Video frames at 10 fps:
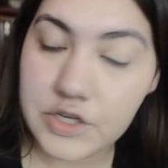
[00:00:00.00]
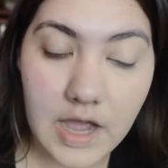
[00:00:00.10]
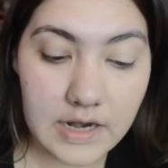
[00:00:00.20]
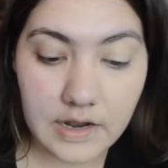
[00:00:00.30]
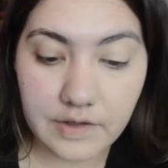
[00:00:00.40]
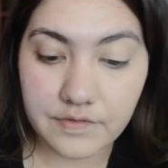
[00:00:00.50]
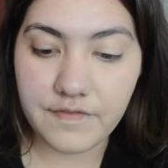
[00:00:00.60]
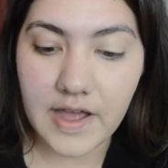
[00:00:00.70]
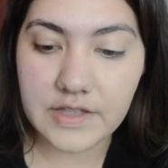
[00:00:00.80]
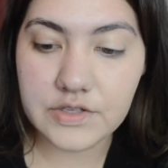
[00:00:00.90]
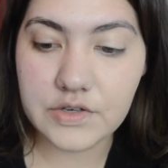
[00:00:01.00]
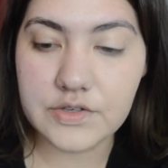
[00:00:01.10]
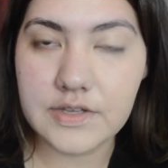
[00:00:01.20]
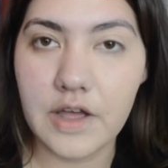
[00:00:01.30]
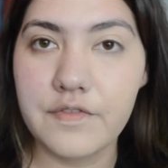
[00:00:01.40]
She kind of finds
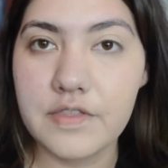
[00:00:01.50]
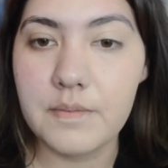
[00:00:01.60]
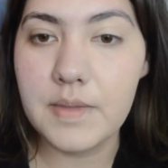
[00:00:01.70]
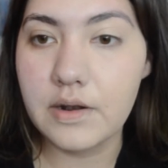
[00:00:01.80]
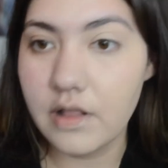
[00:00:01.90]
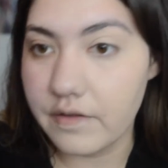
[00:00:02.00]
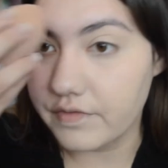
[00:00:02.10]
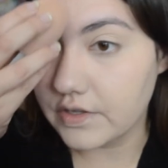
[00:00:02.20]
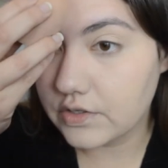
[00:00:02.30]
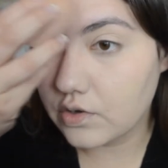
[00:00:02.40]
herself in the middle of this